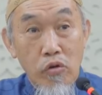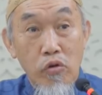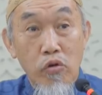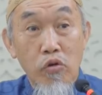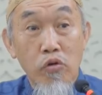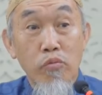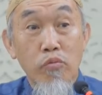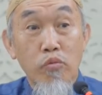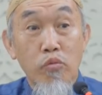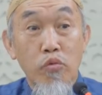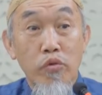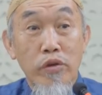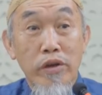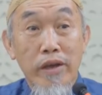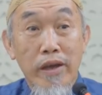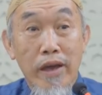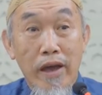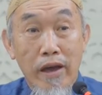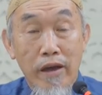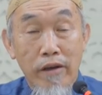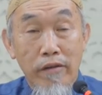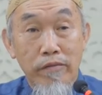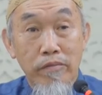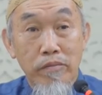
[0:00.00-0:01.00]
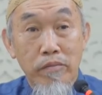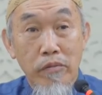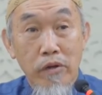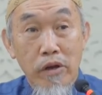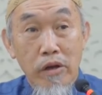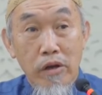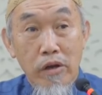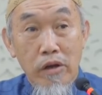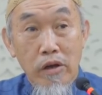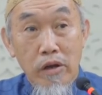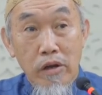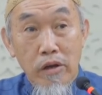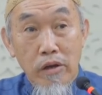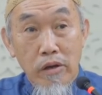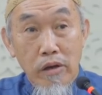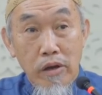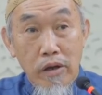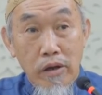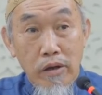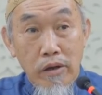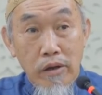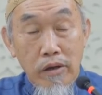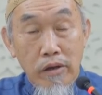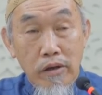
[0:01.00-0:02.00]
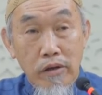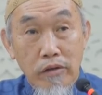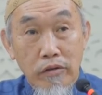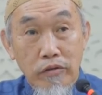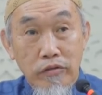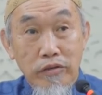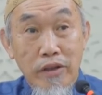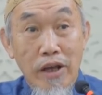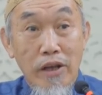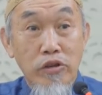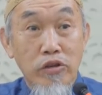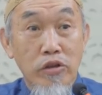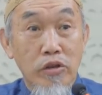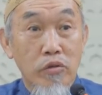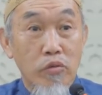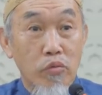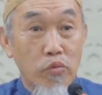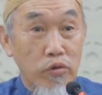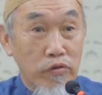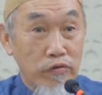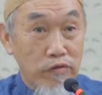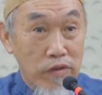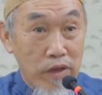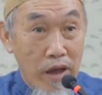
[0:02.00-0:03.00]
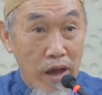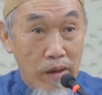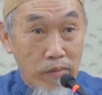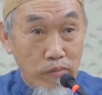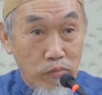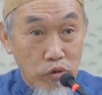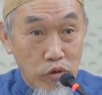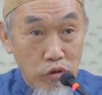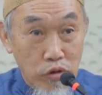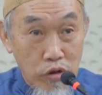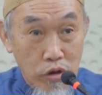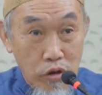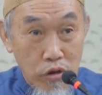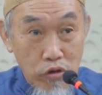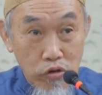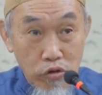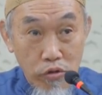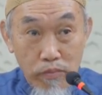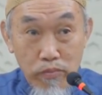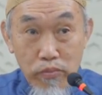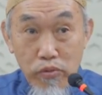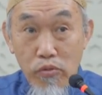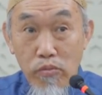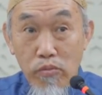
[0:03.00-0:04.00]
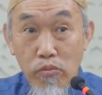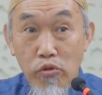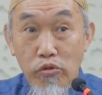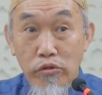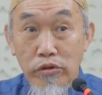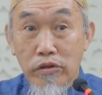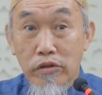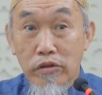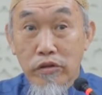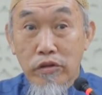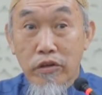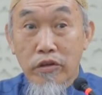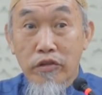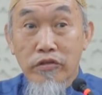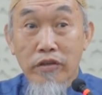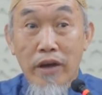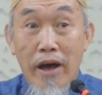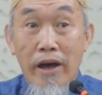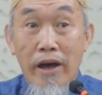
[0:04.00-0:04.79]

whom we have started with them to promote this